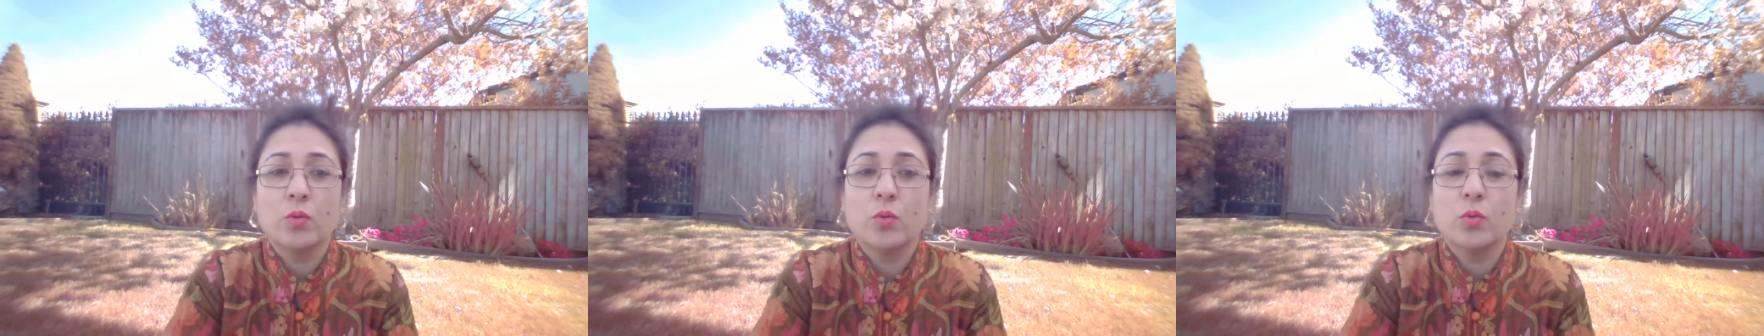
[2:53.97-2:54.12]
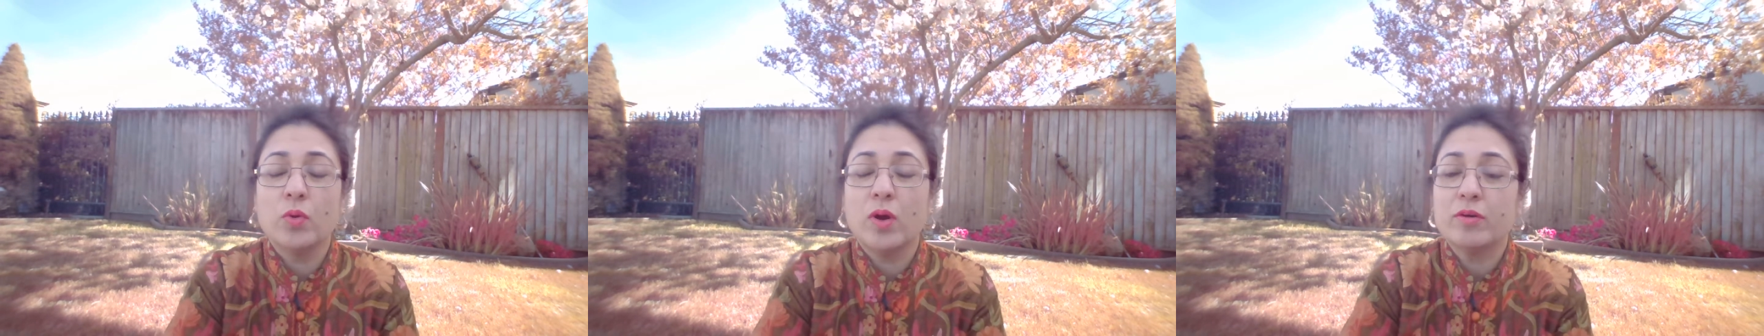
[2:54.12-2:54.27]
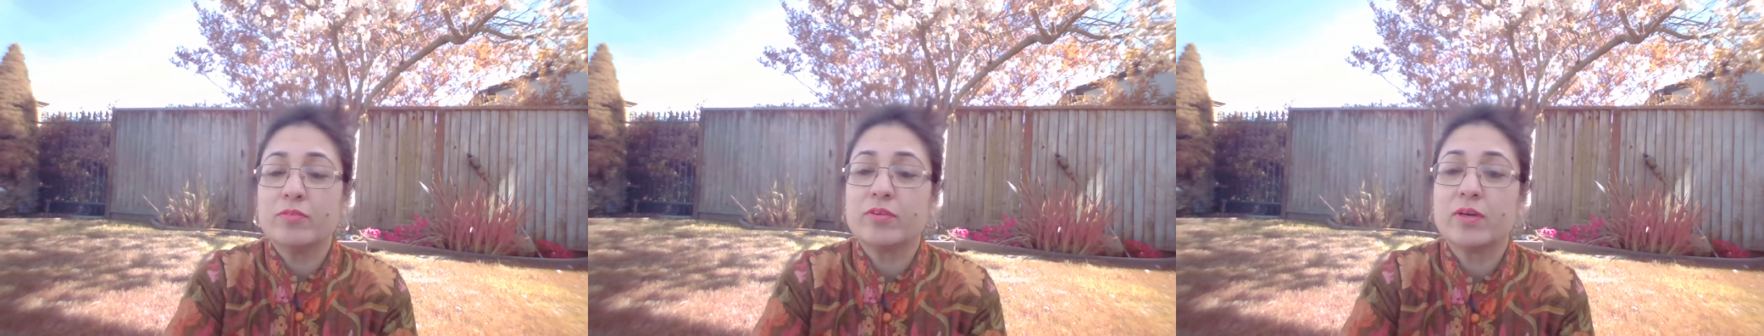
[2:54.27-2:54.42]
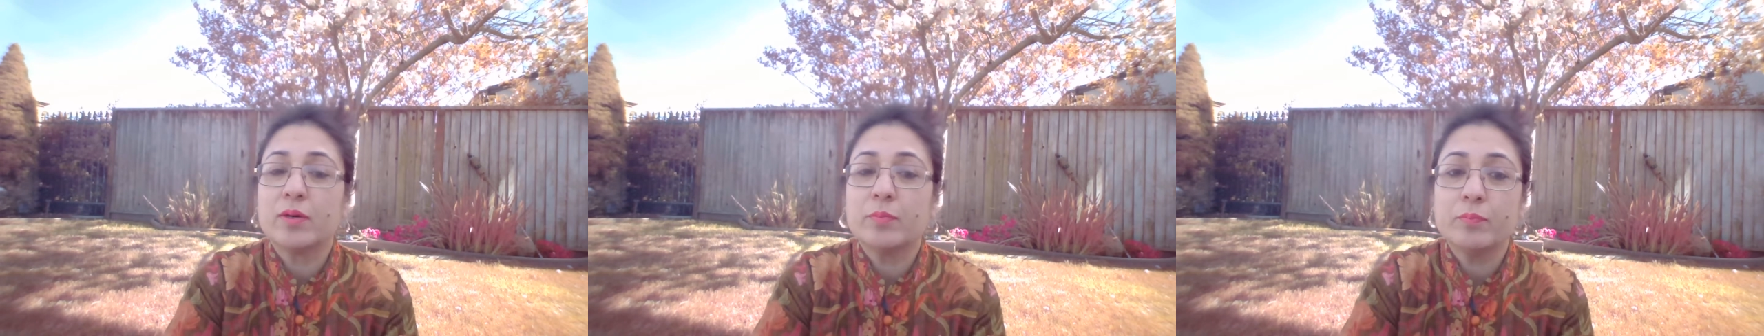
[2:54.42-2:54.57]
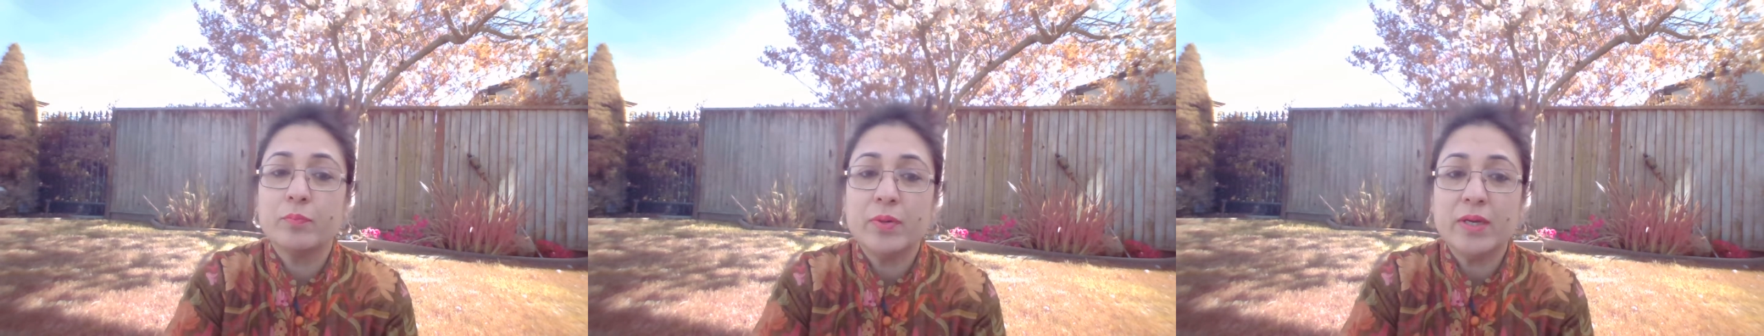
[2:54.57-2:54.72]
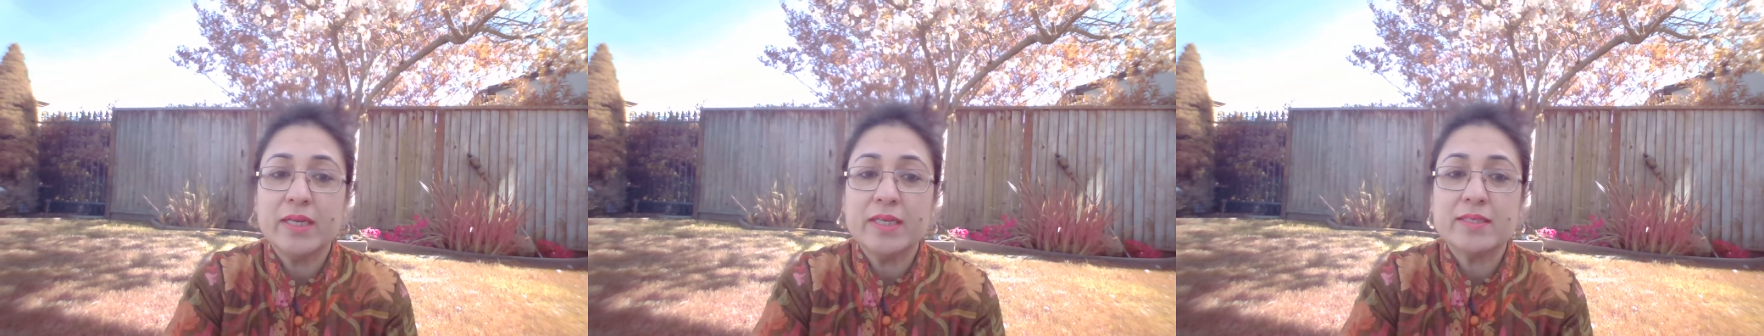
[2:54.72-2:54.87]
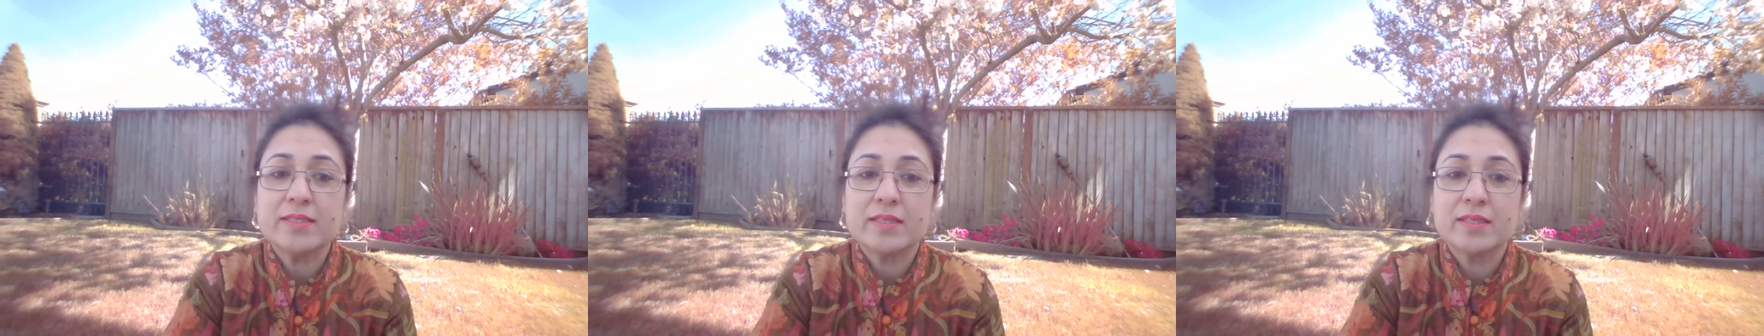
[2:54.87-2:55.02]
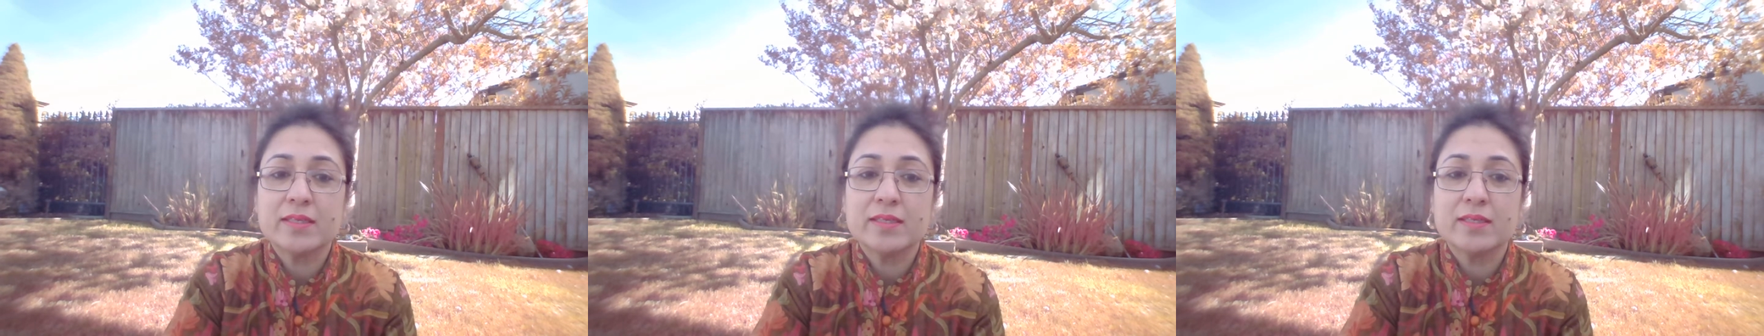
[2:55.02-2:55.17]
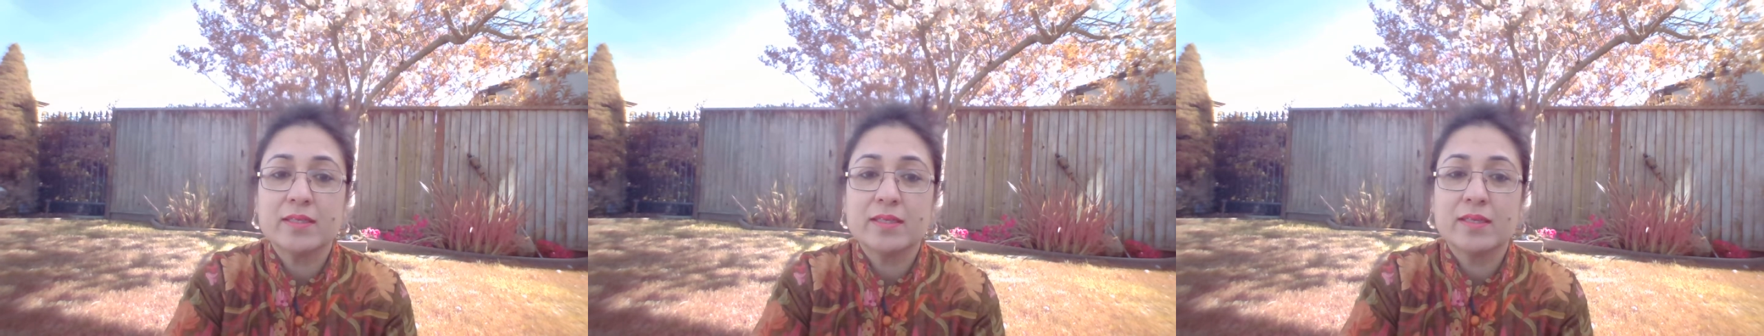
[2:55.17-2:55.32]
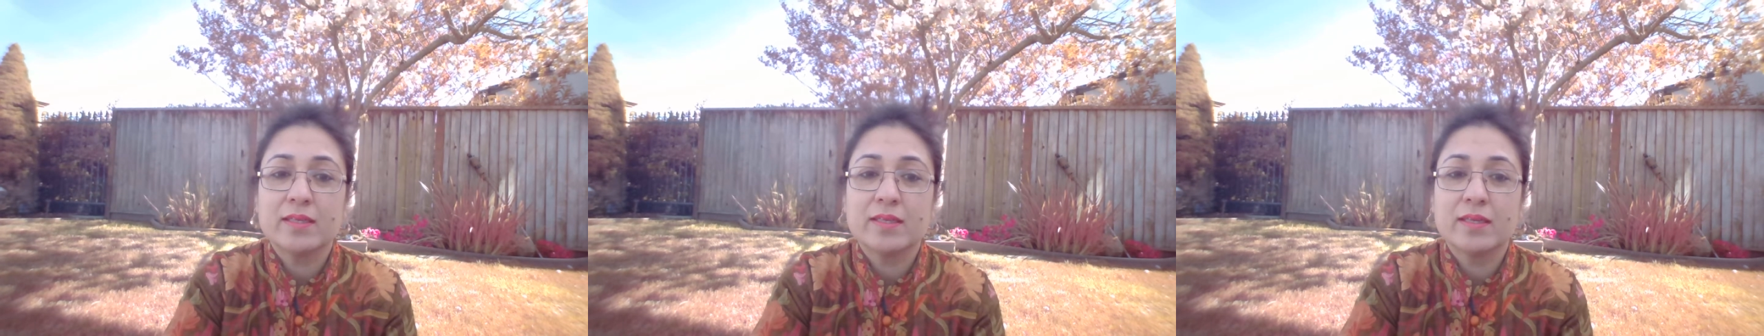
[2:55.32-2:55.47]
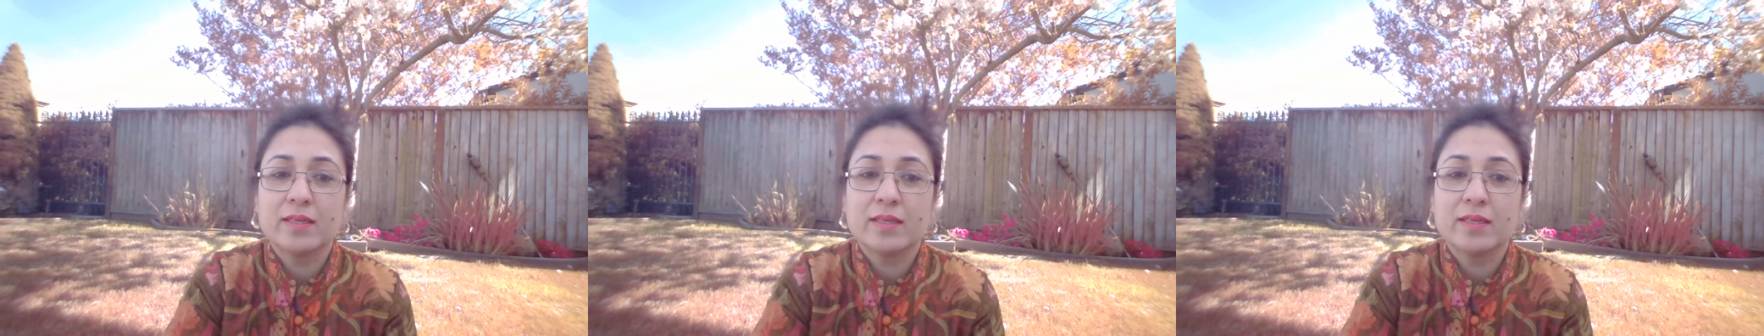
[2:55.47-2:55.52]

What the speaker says: who have completed